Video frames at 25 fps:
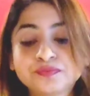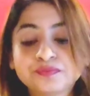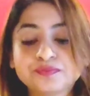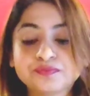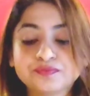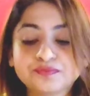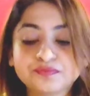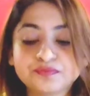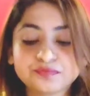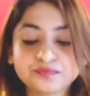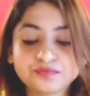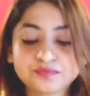
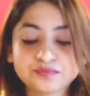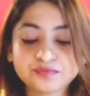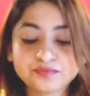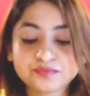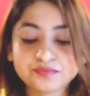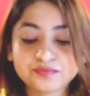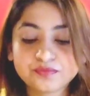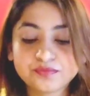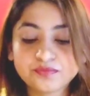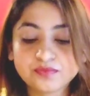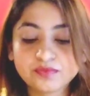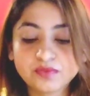
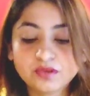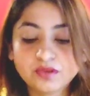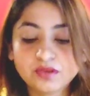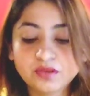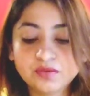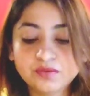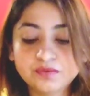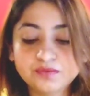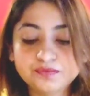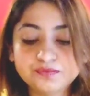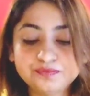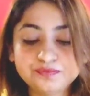
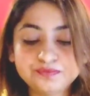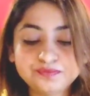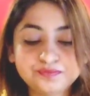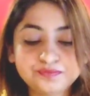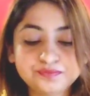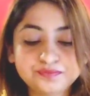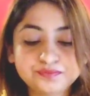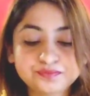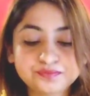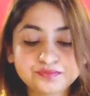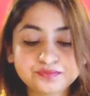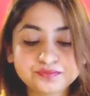
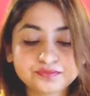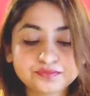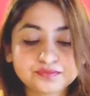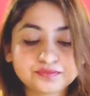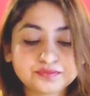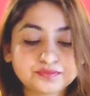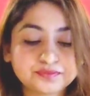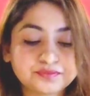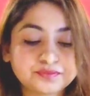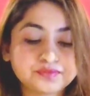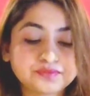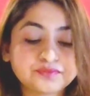
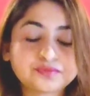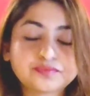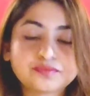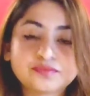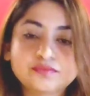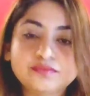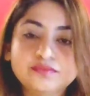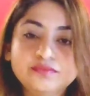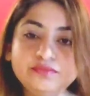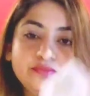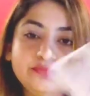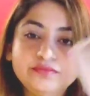
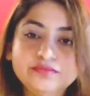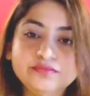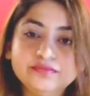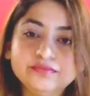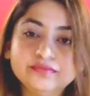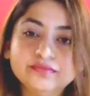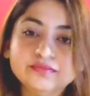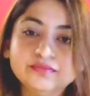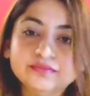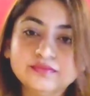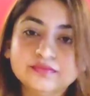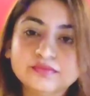
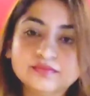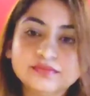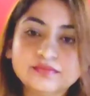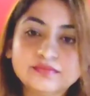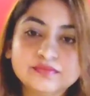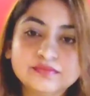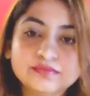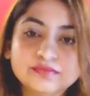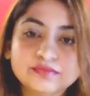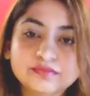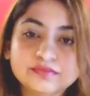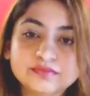
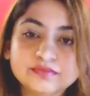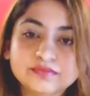(silence)